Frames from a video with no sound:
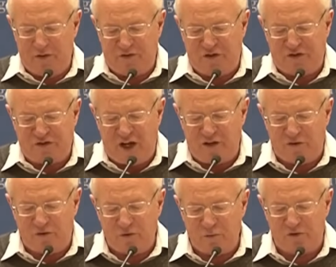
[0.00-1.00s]

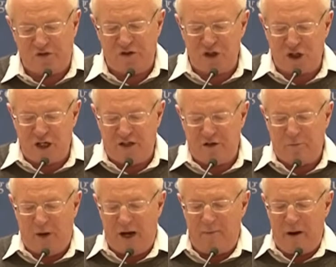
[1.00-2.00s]
descent was
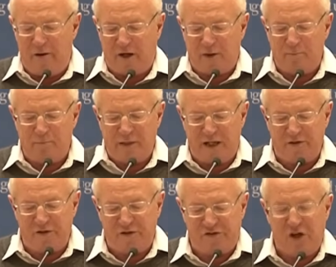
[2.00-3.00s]
initiated by American
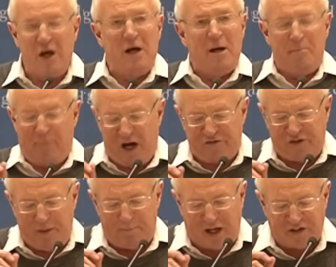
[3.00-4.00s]
blunders,
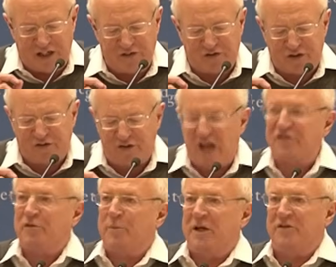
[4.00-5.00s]
but is
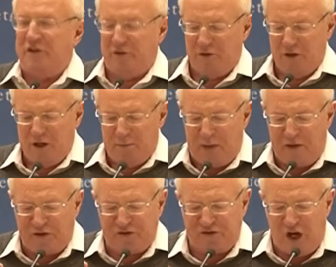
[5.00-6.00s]
exacerbated
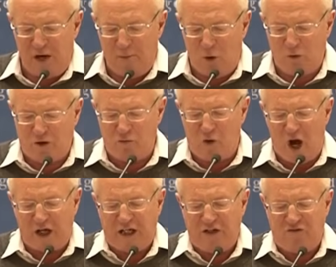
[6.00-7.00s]
by the same old
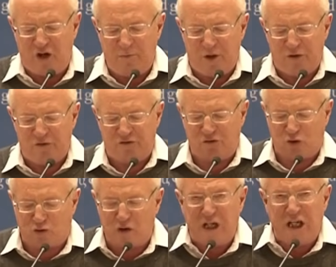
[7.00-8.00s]
Iraqi demons,
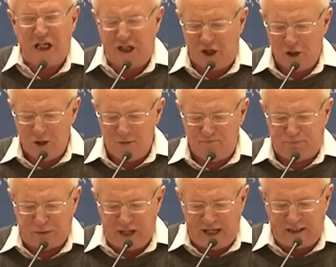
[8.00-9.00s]
greed,
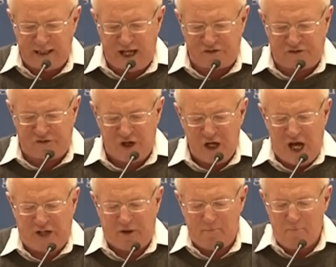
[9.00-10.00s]
bloodlust,
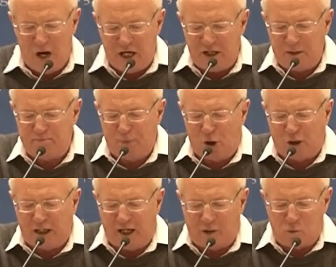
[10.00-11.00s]
and a
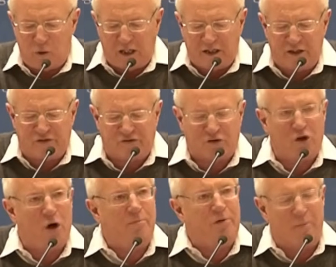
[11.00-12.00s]
mind-boggling unwillingness to
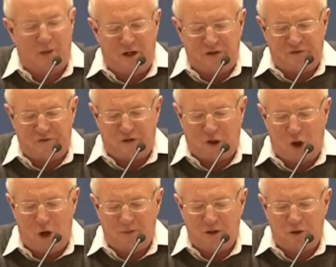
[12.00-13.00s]
compromise for the
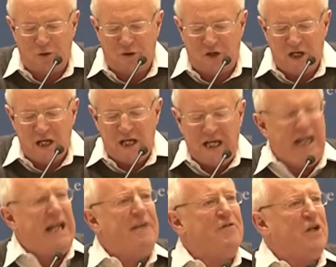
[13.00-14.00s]
common good,
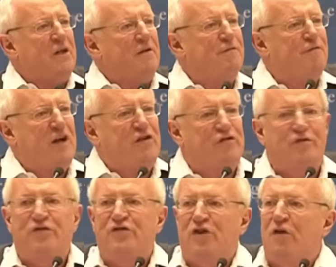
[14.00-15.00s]
even in the face of
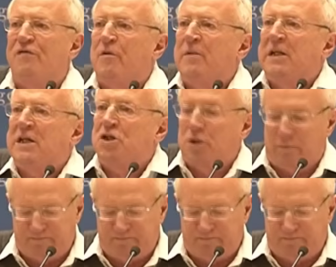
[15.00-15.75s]
self-immolation.